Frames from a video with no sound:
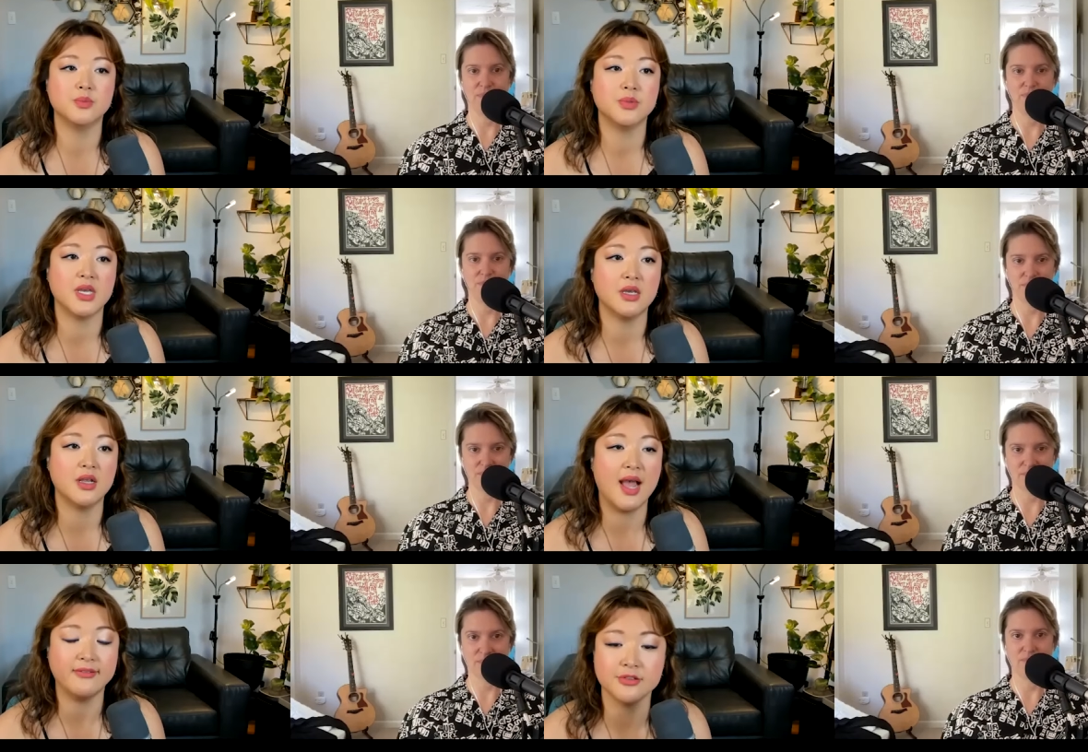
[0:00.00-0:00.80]
Speaker 1: get
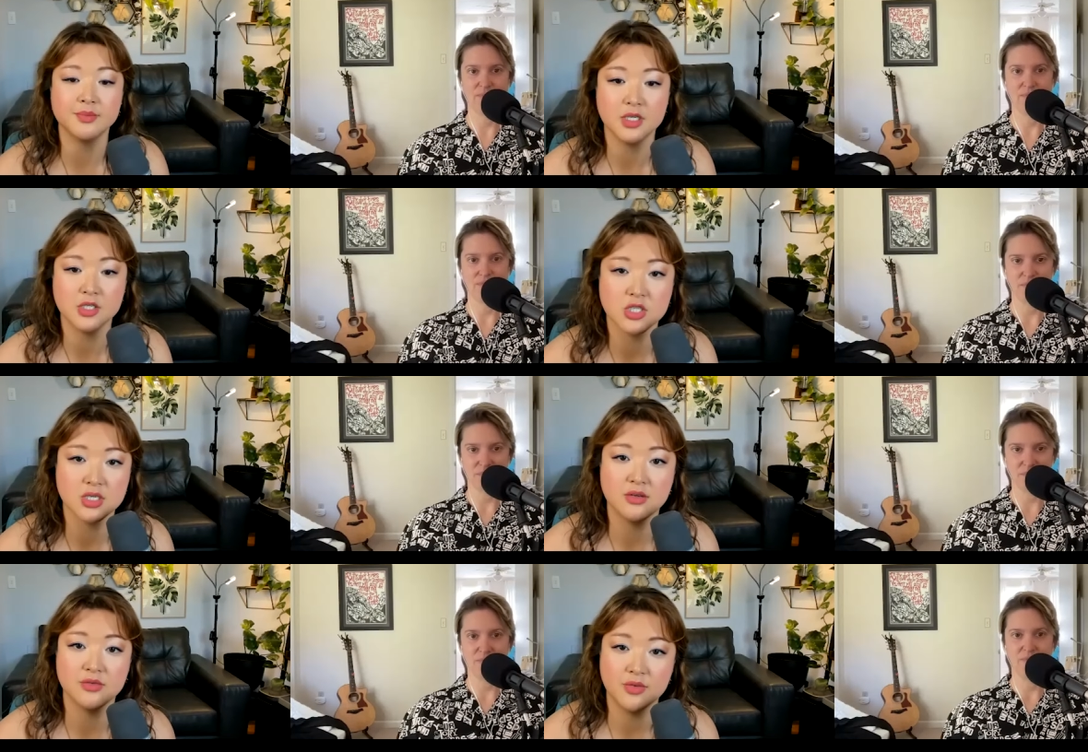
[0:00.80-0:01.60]

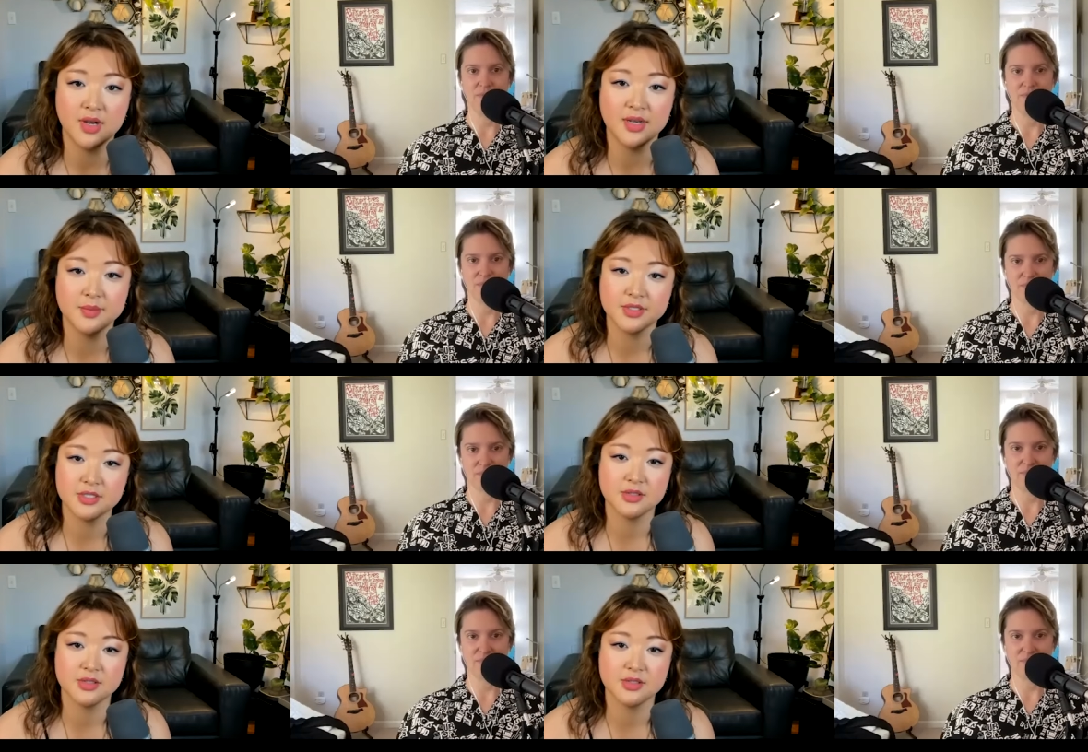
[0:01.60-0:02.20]
affirmation of why we do